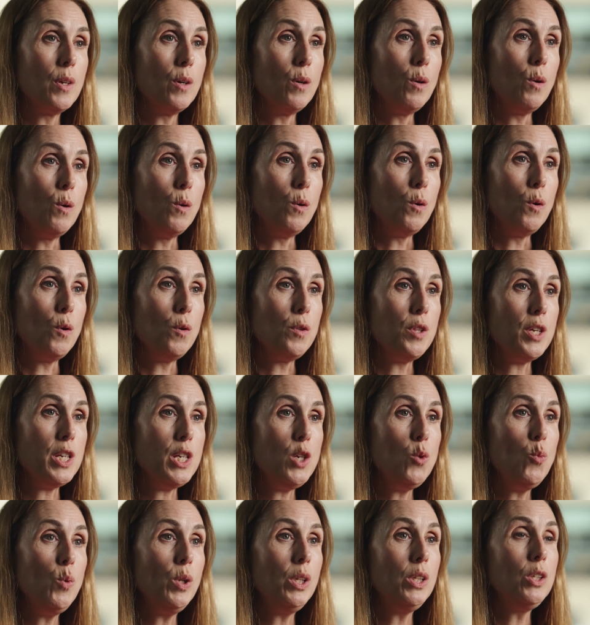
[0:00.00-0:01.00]
or
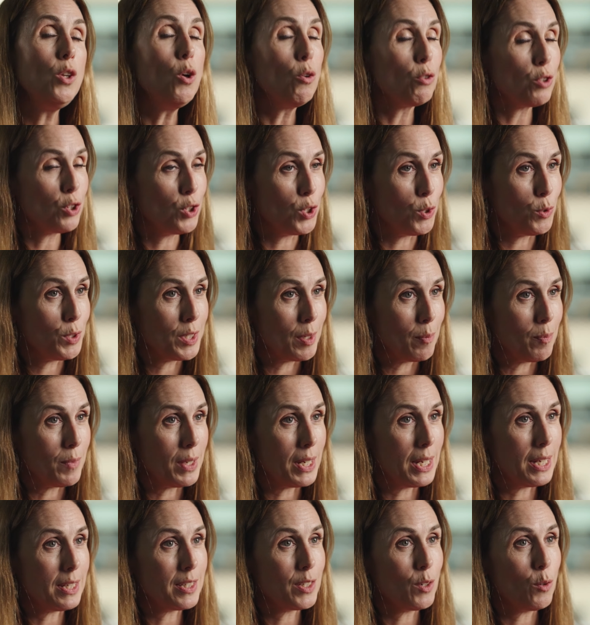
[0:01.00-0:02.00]
that you will not do
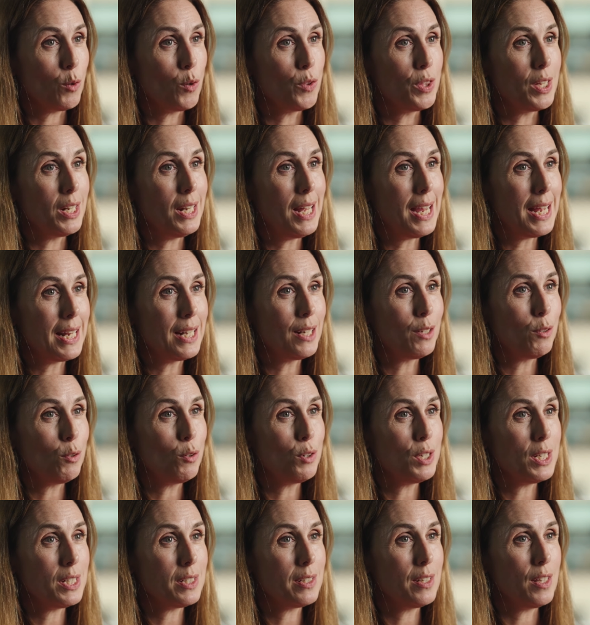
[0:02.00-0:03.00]
something. So on the
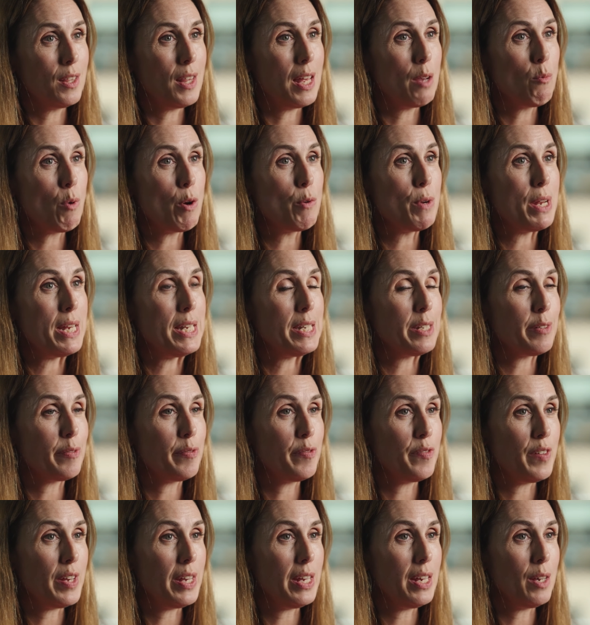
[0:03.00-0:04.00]
landlord, it's that they won't
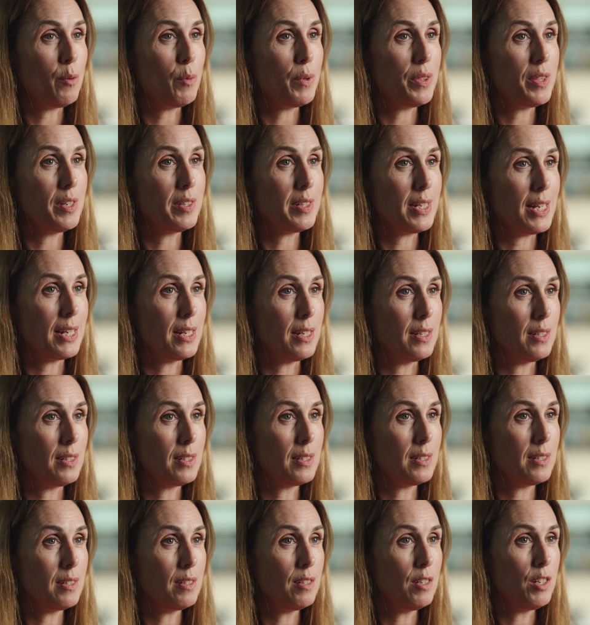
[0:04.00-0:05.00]
interfere with the
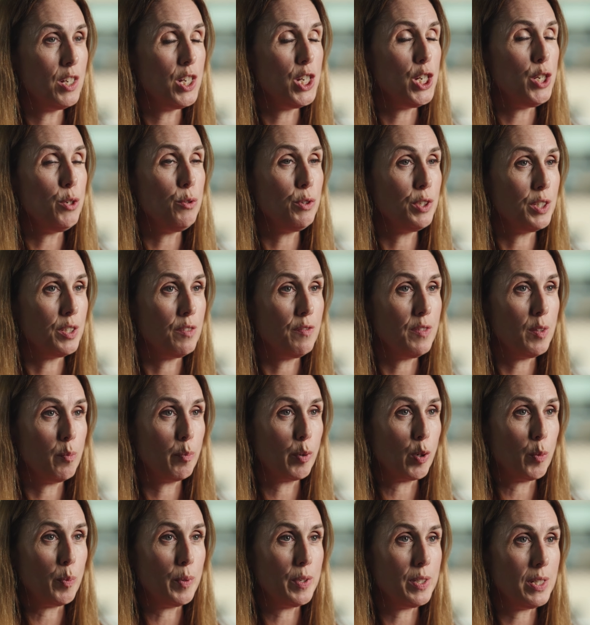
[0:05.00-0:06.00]
tenant's use of the
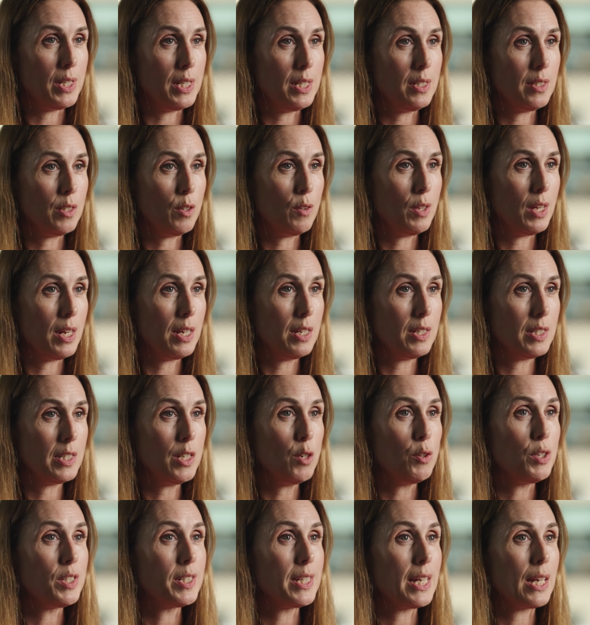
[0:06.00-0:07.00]
property, so that it's
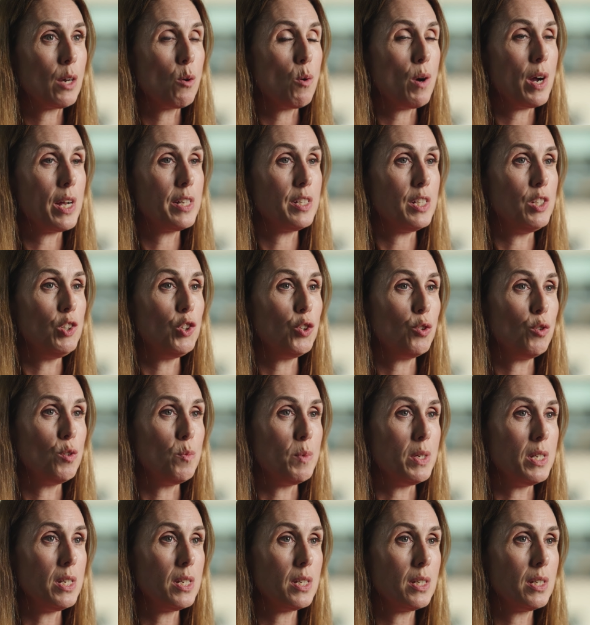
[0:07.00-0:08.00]
known as their quiet enjoyment.